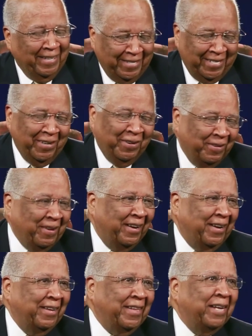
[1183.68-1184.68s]

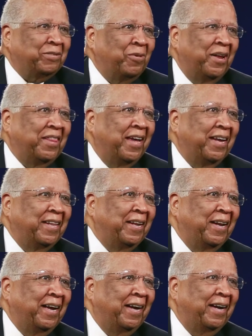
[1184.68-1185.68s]
So that's one thing
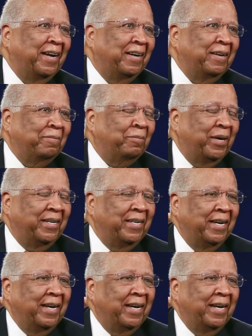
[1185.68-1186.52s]
that but